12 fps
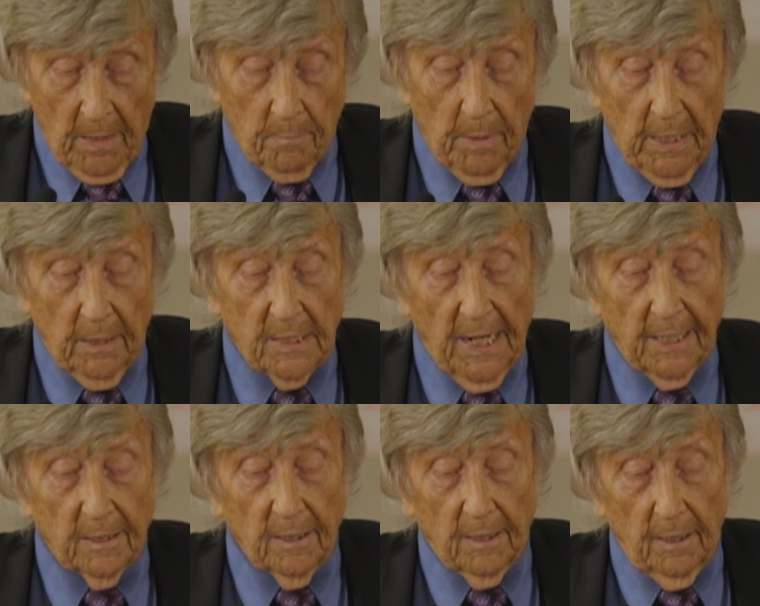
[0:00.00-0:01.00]
Being
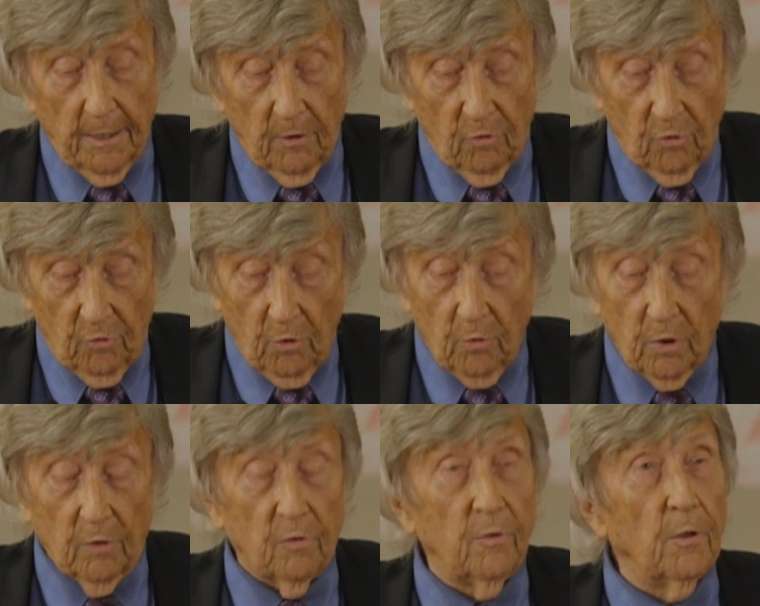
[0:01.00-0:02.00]
tactically astute
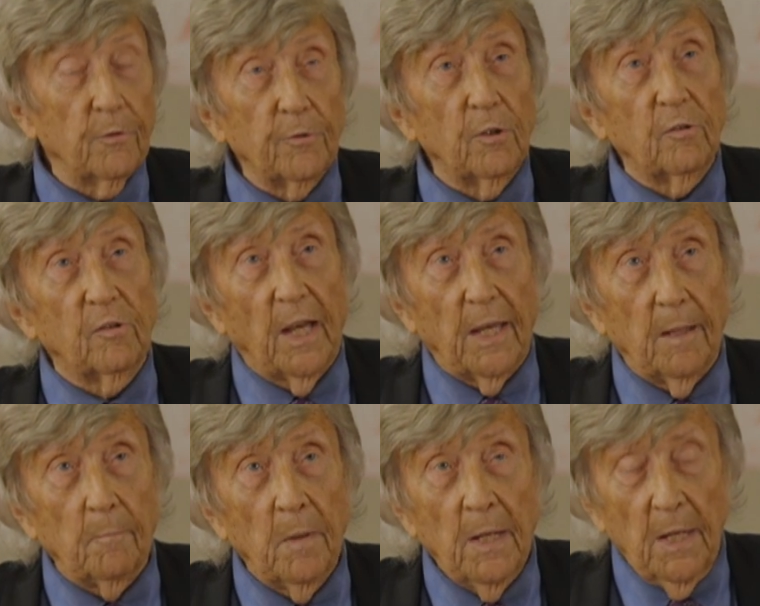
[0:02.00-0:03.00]
is not the same